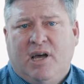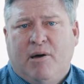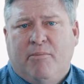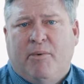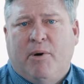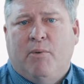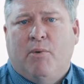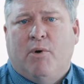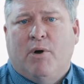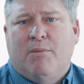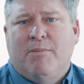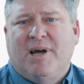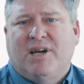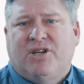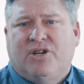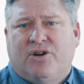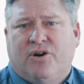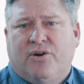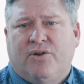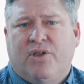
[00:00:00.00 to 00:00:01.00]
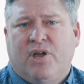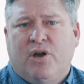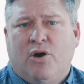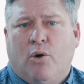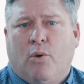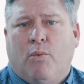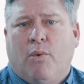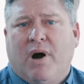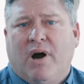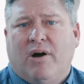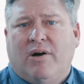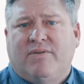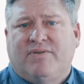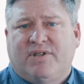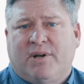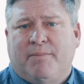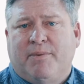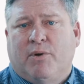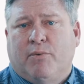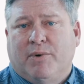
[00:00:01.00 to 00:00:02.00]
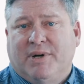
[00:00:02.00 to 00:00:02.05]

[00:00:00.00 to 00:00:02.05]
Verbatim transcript: but we want to make sure that you're aware of some of the